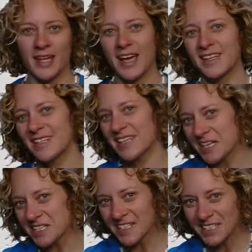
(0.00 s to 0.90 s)
And the
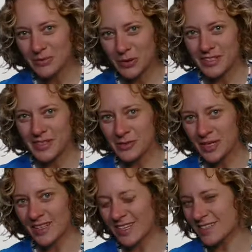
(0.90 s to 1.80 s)
nice thing about this
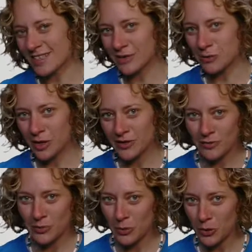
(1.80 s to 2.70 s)
trick is that it works
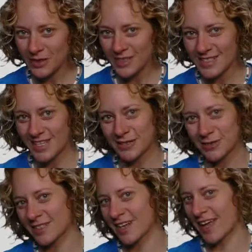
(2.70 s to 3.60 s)
for both the
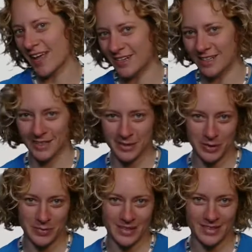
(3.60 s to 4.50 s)
standard and the
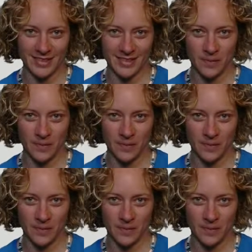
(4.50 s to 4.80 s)
Hadamard basis.